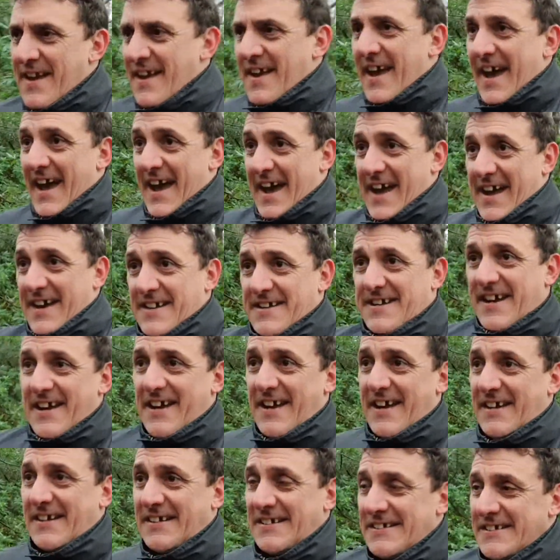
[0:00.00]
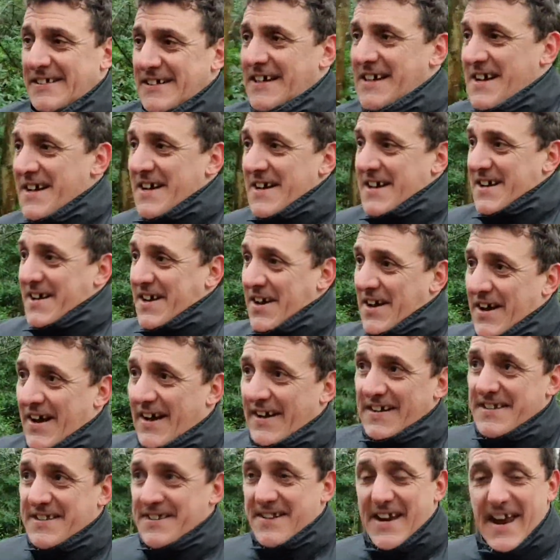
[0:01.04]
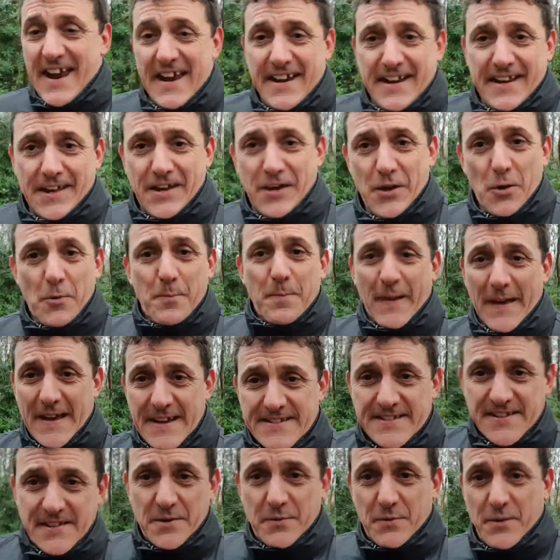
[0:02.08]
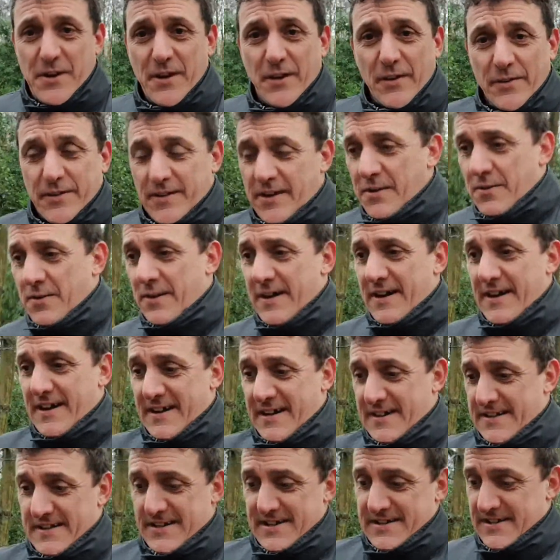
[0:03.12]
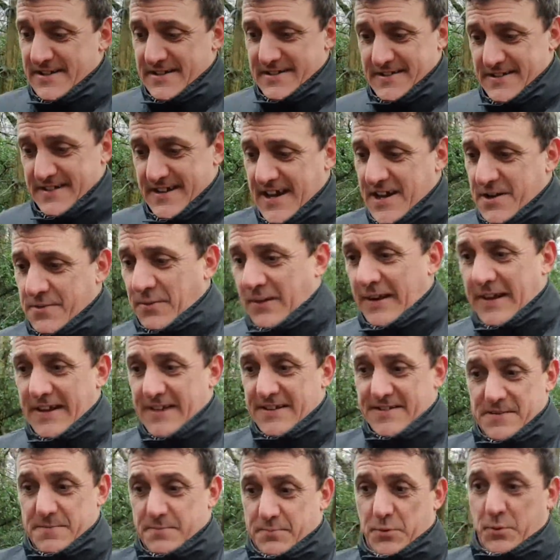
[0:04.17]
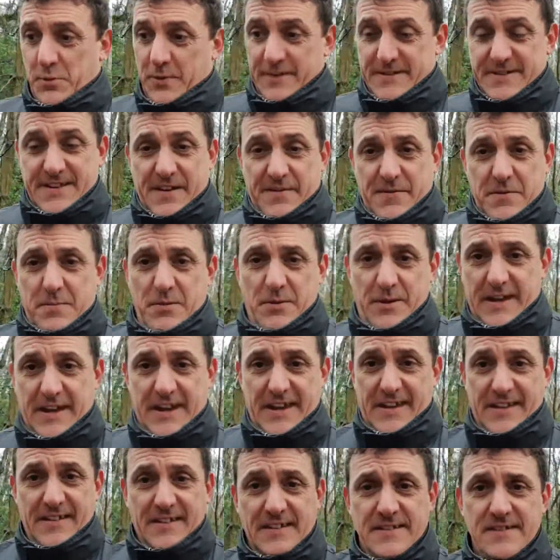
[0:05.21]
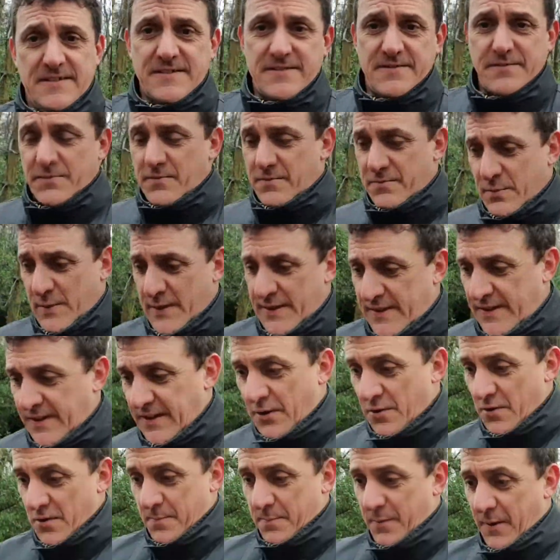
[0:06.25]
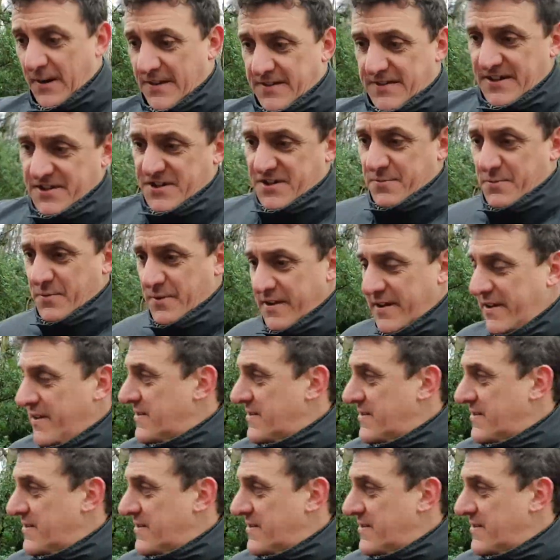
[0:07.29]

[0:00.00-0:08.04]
and you know, understanding your place in the world. You are equally as important as everybody here. Whether you're a politician where you